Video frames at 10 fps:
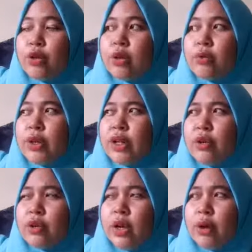look
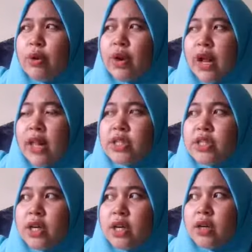our
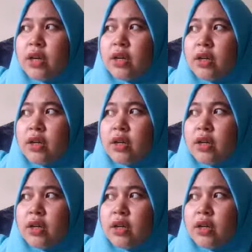culture,